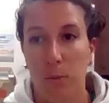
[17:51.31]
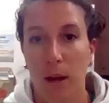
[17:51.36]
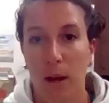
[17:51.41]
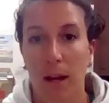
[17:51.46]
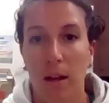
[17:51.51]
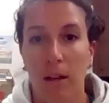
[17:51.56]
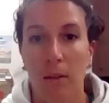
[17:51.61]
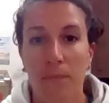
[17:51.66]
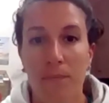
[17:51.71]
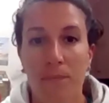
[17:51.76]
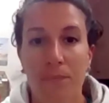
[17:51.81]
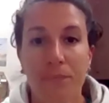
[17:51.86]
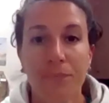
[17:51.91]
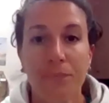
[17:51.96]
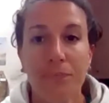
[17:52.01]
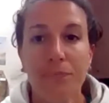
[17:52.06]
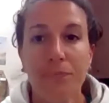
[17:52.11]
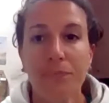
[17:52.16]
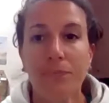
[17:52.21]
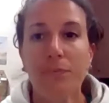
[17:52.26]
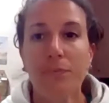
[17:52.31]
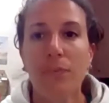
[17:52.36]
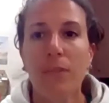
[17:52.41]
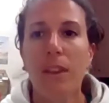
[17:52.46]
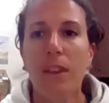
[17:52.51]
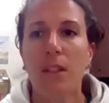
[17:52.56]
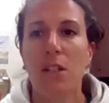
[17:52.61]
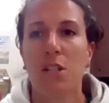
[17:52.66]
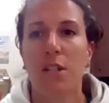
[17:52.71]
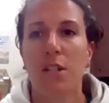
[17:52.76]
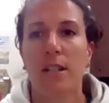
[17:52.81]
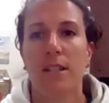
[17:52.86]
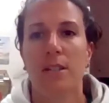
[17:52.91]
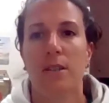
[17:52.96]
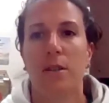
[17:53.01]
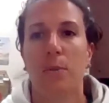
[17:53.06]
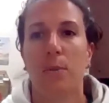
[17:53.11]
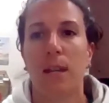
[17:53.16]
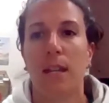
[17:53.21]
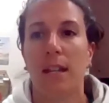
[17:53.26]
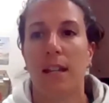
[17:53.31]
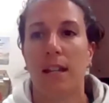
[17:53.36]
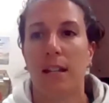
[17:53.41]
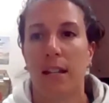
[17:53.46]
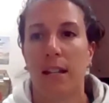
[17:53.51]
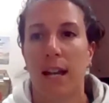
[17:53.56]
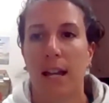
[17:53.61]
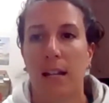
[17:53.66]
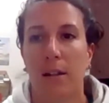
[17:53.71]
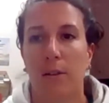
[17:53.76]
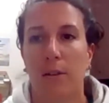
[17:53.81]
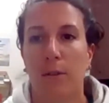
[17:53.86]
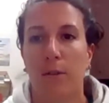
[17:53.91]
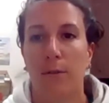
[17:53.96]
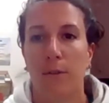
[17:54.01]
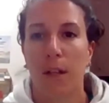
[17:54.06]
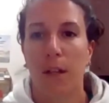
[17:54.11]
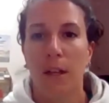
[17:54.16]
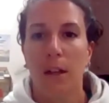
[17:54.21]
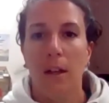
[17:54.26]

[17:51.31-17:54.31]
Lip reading: well, just so we can kind of,